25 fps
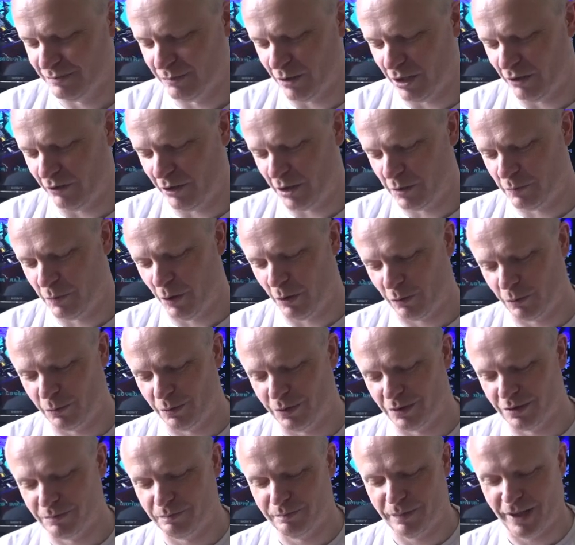Mike Reed's Pop
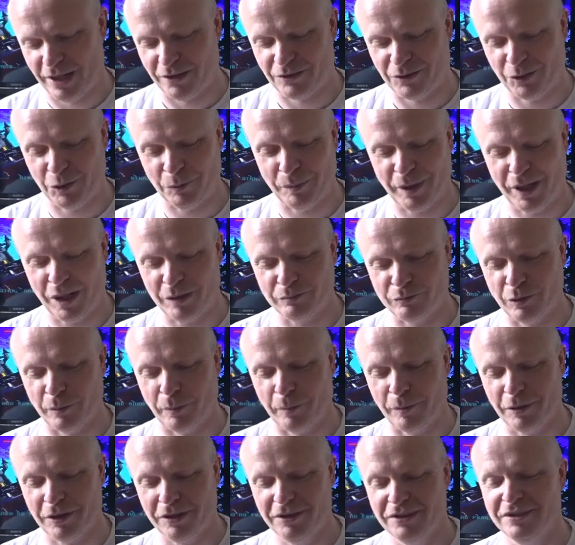Quiz, about £2
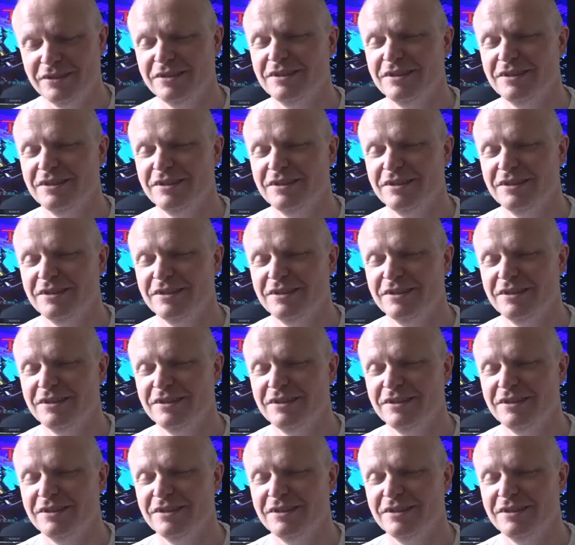probably.